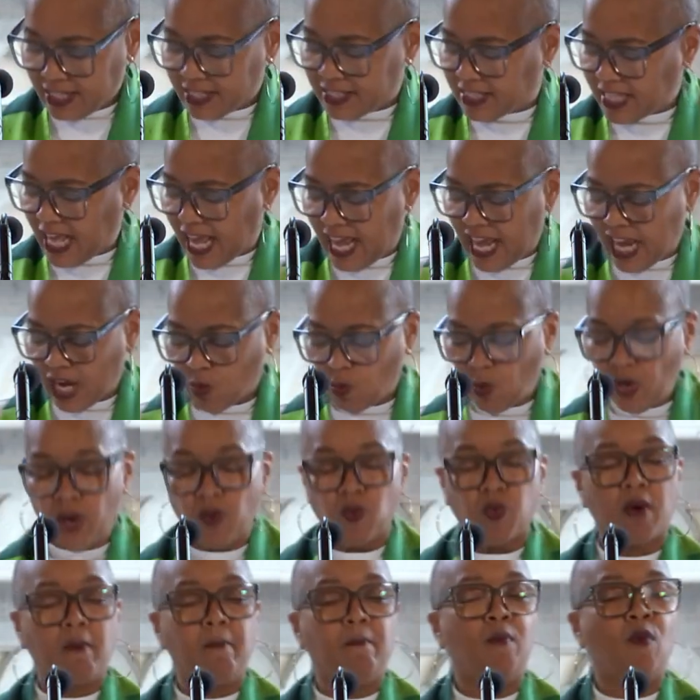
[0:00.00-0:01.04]
saying we
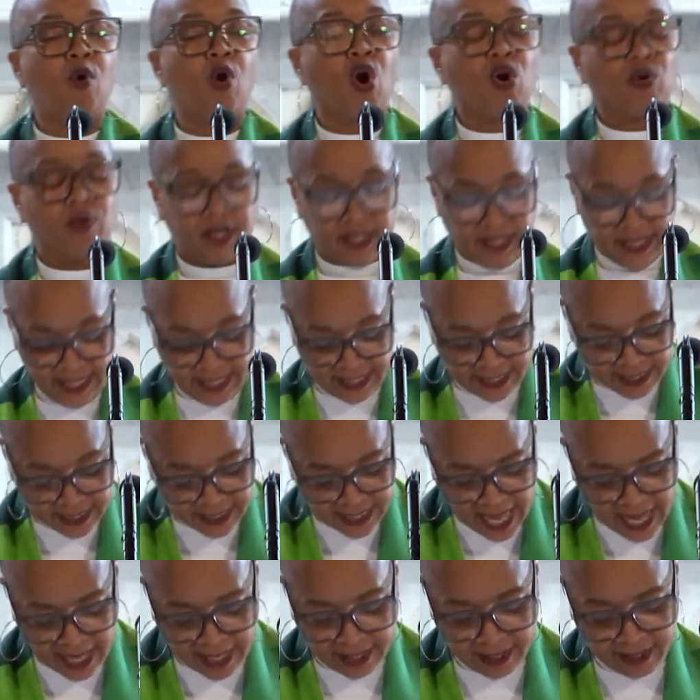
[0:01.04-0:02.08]
were morally
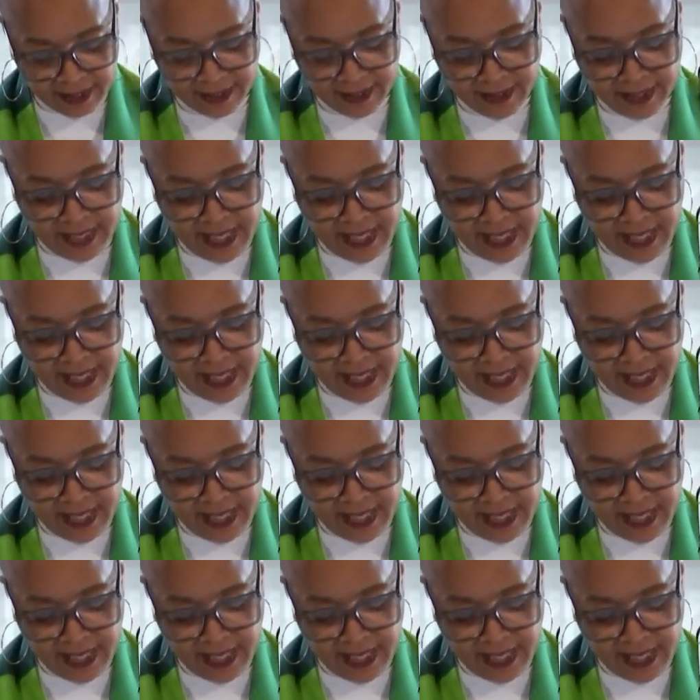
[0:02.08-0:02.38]
sick.